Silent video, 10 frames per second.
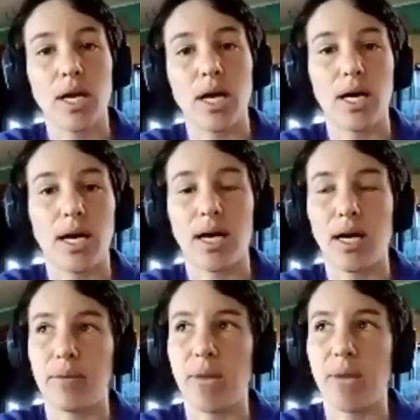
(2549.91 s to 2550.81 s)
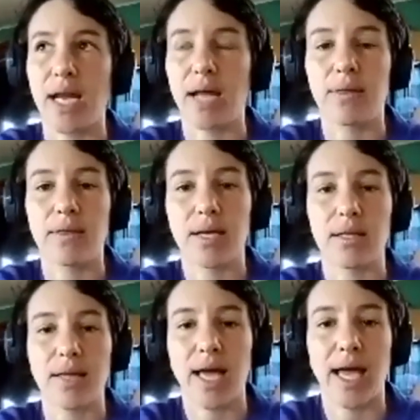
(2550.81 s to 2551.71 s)
And I think
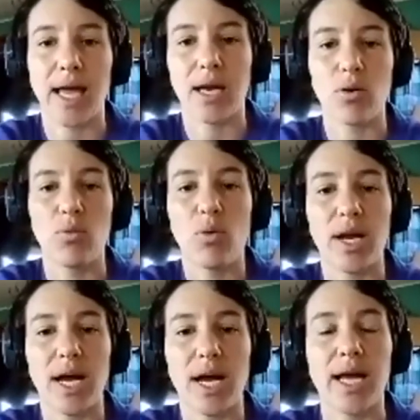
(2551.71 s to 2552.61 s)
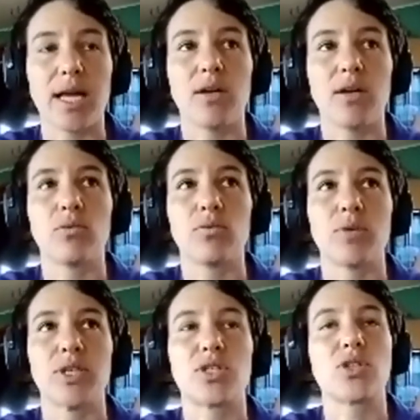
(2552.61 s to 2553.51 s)
that what I
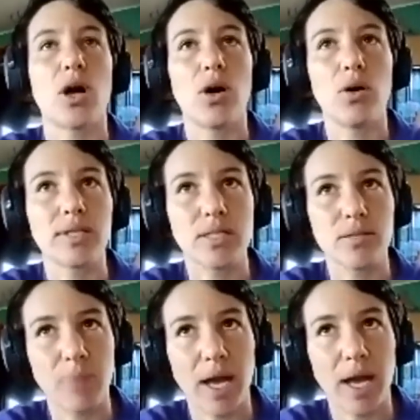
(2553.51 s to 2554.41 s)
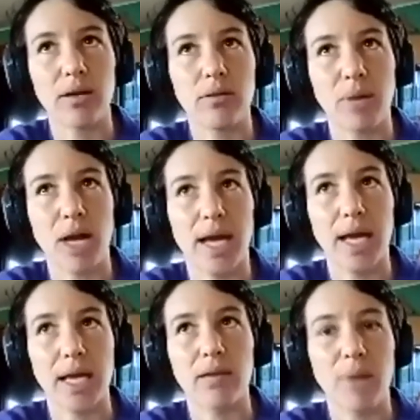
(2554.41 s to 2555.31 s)
was so inspired
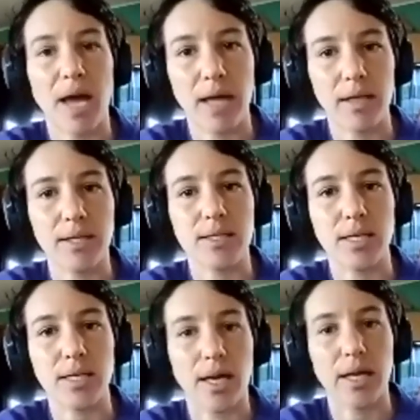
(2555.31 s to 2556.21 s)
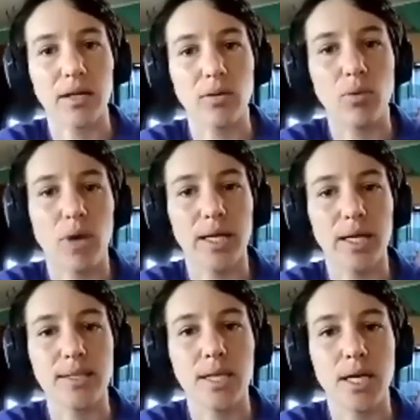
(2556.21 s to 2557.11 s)
by in Palestine
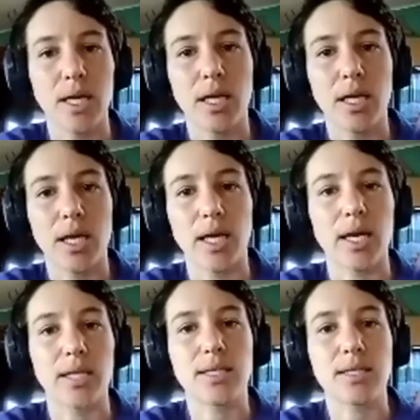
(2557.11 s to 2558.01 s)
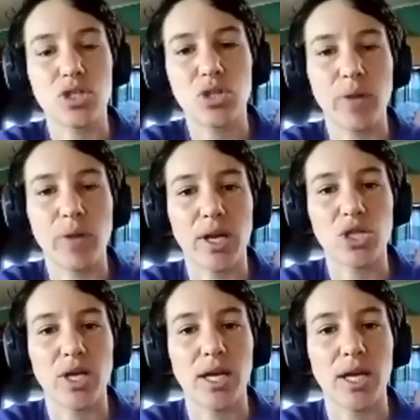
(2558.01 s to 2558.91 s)
was, it's a
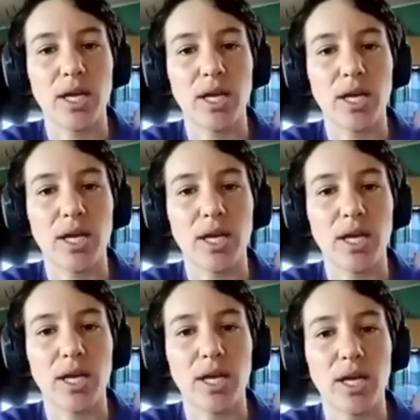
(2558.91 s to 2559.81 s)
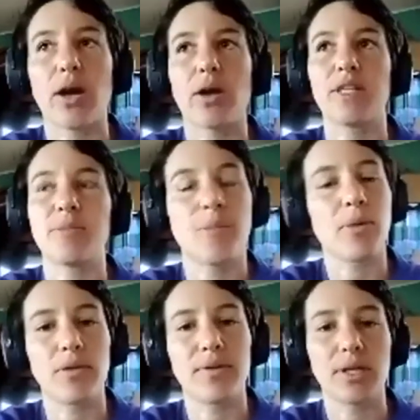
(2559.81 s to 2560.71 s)
situation where these people are
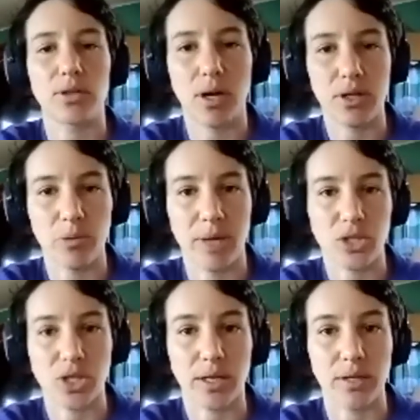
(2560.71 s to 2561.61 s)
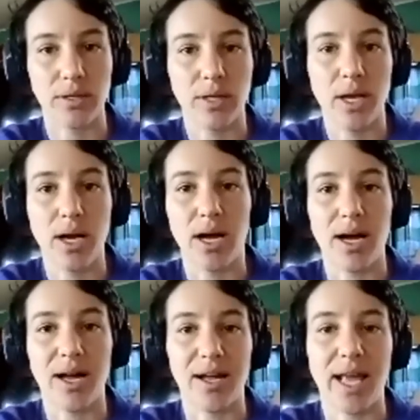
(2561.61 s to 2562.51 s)
living under occupation,
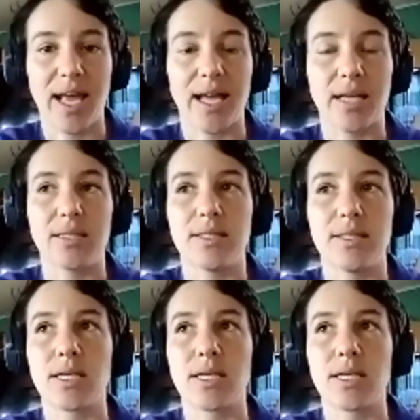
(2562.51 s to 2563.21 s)
and